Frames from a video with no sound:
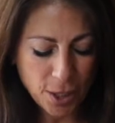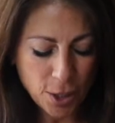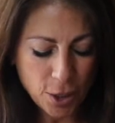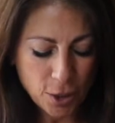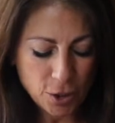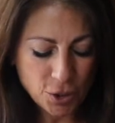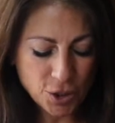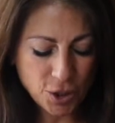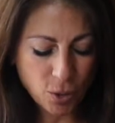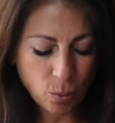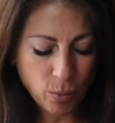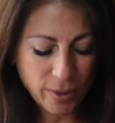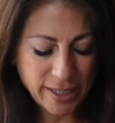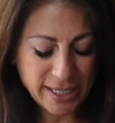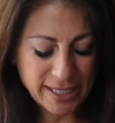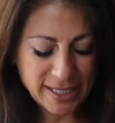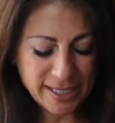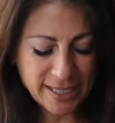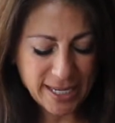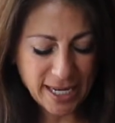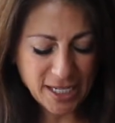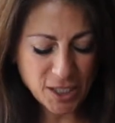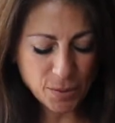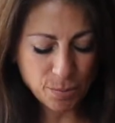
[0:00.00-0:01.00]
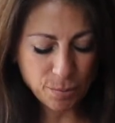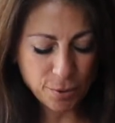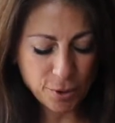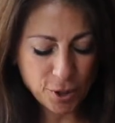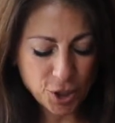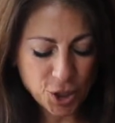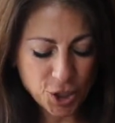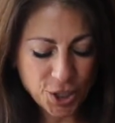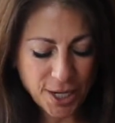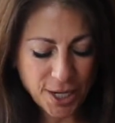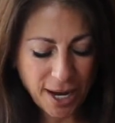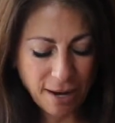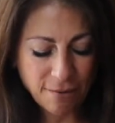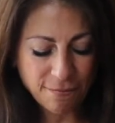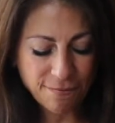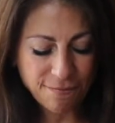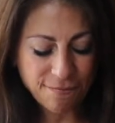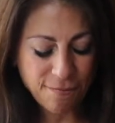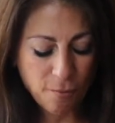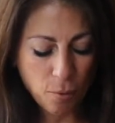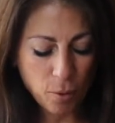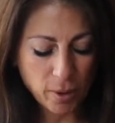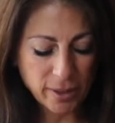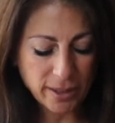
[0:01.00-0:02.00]
So when it says push out
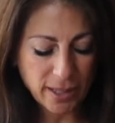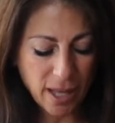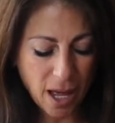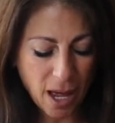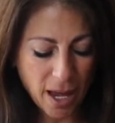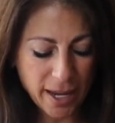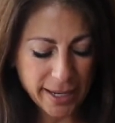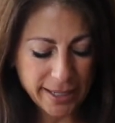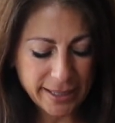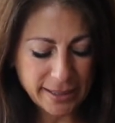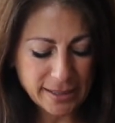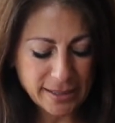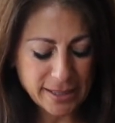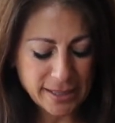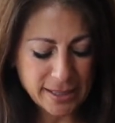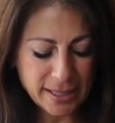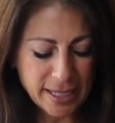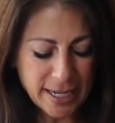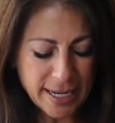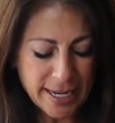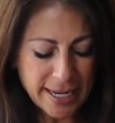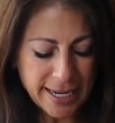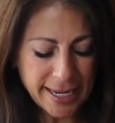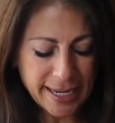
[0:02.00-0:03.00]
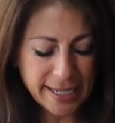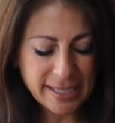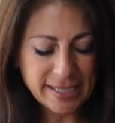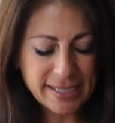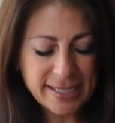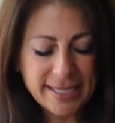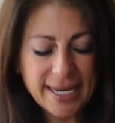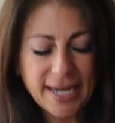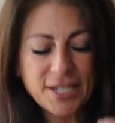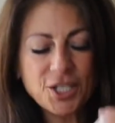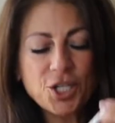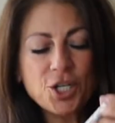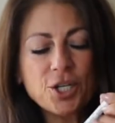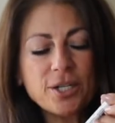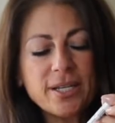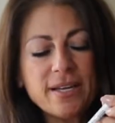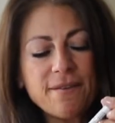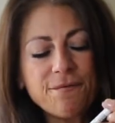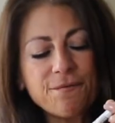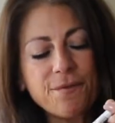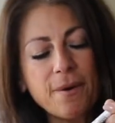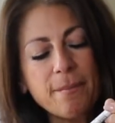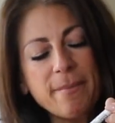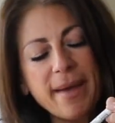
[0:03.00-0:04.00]
4 lines, essentially
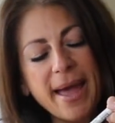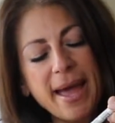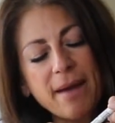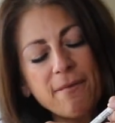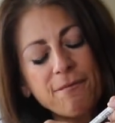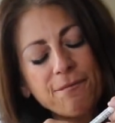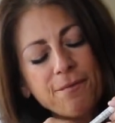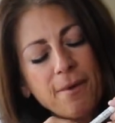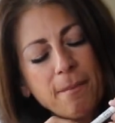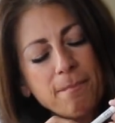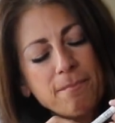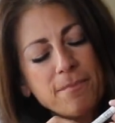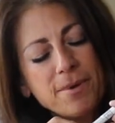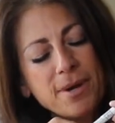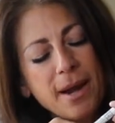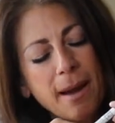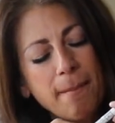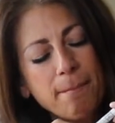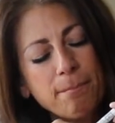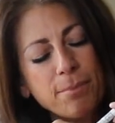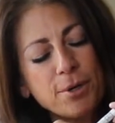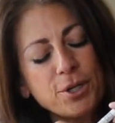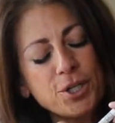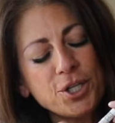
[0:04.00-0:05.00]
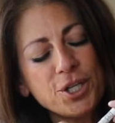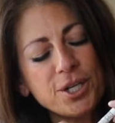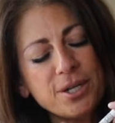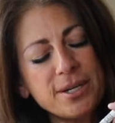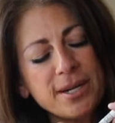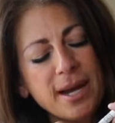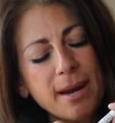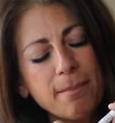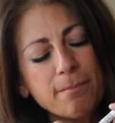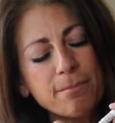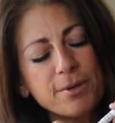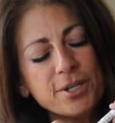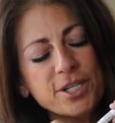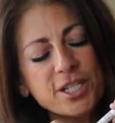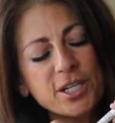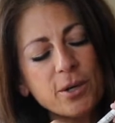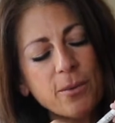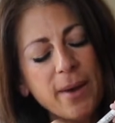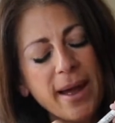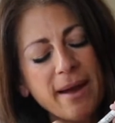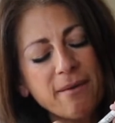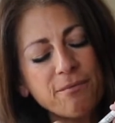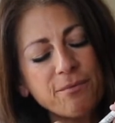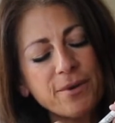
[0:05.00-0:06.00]
from number to number, so
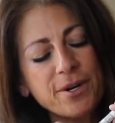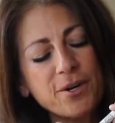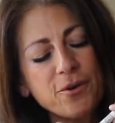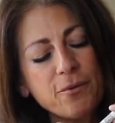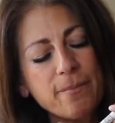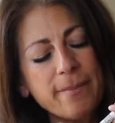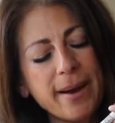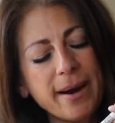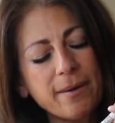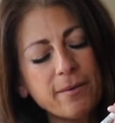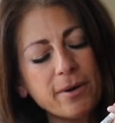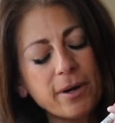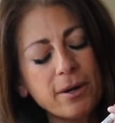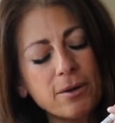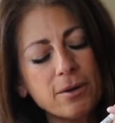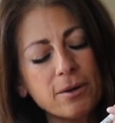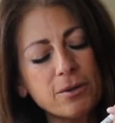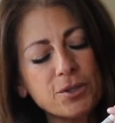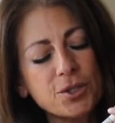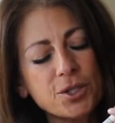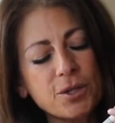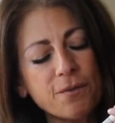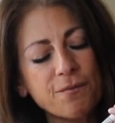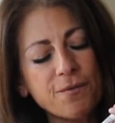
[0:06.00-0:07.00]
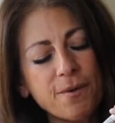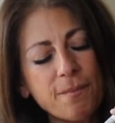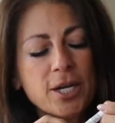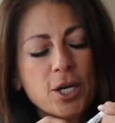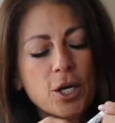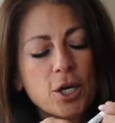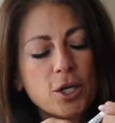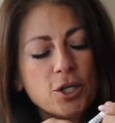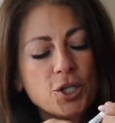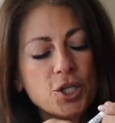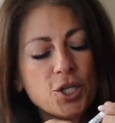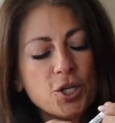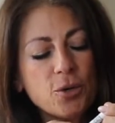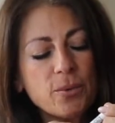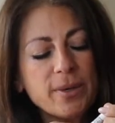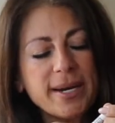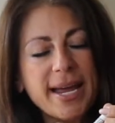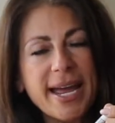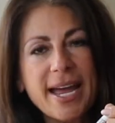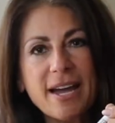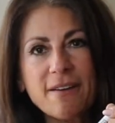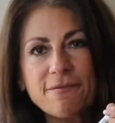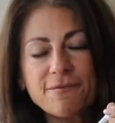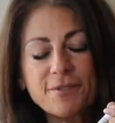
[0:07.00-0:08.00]
every numerical, so from
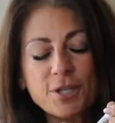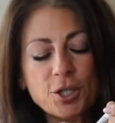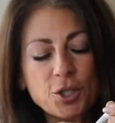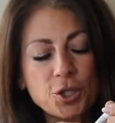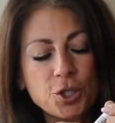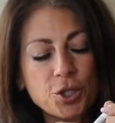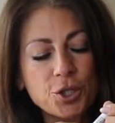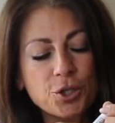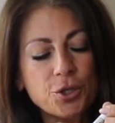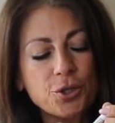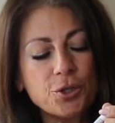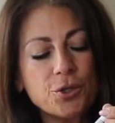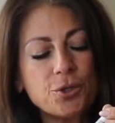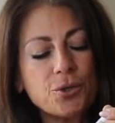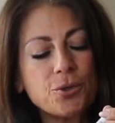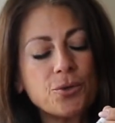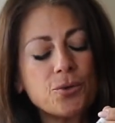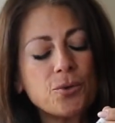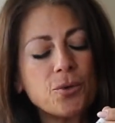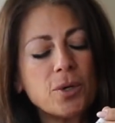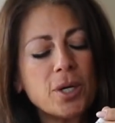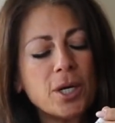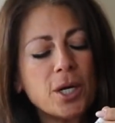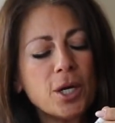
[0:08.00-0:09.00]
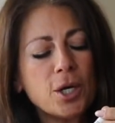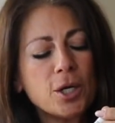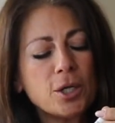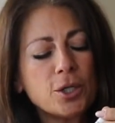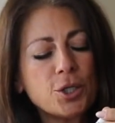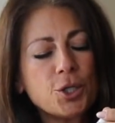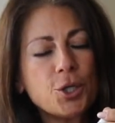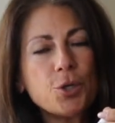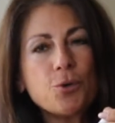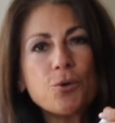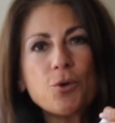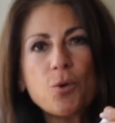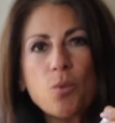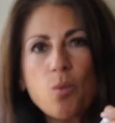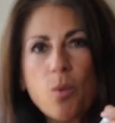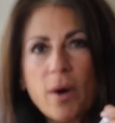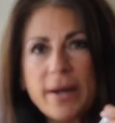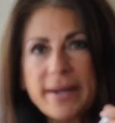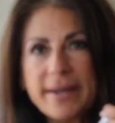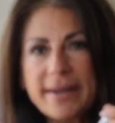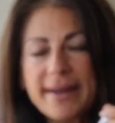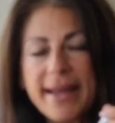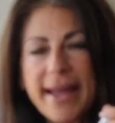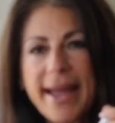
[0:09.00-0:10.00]
2.5 to 2, 2 to
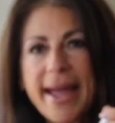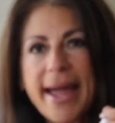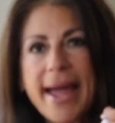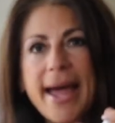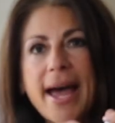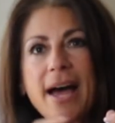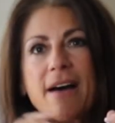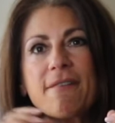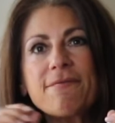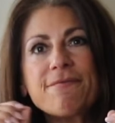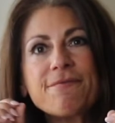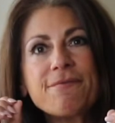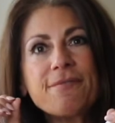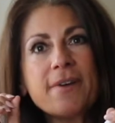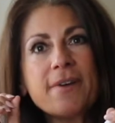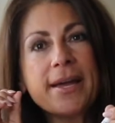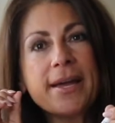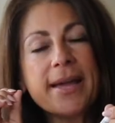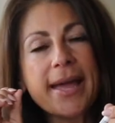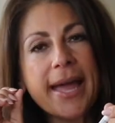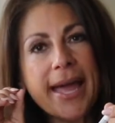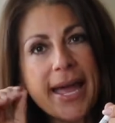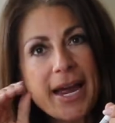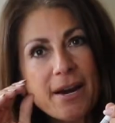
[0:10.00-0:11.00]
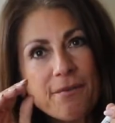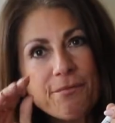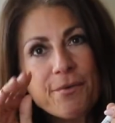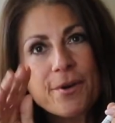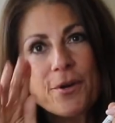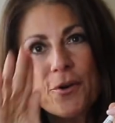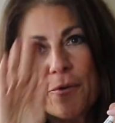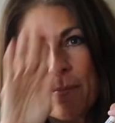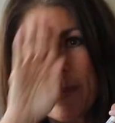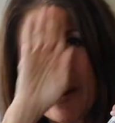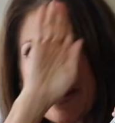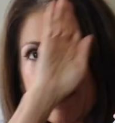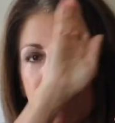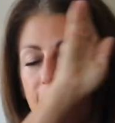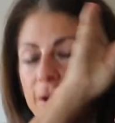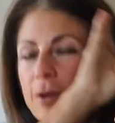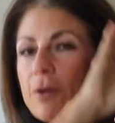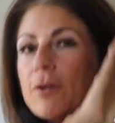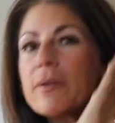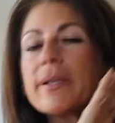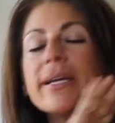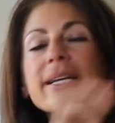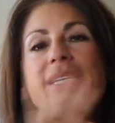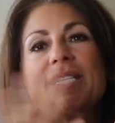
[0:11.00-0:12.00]
1.5, every
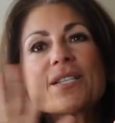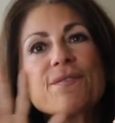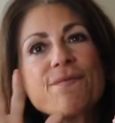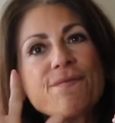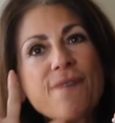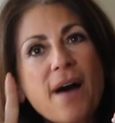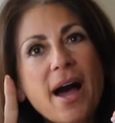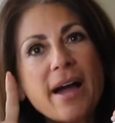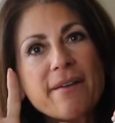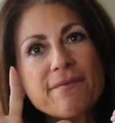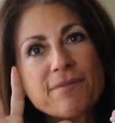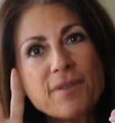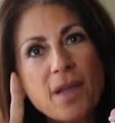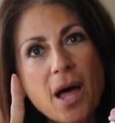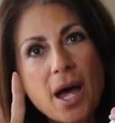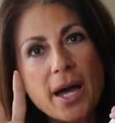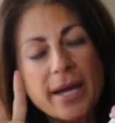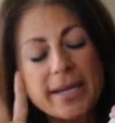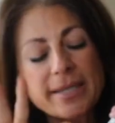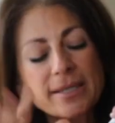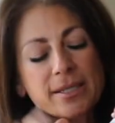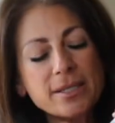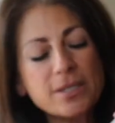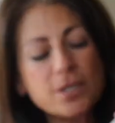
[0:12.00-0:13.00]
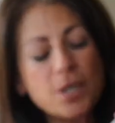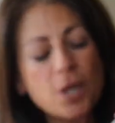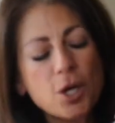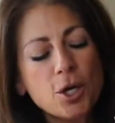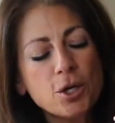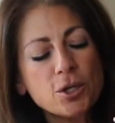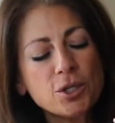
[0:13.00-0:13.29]
numerical is 5 lines.